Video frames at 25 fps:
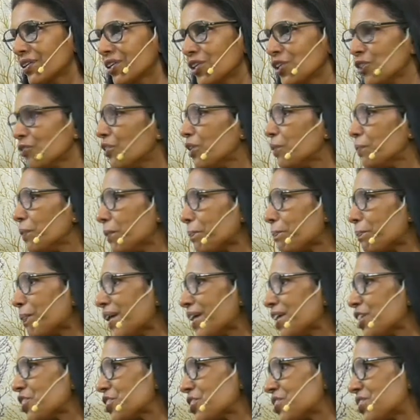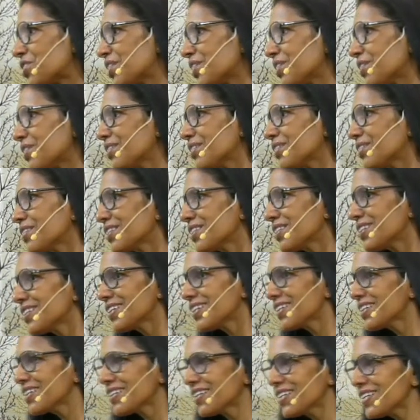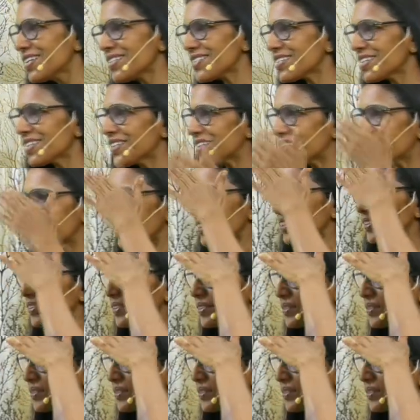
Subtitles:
you will be punished. Isn't it?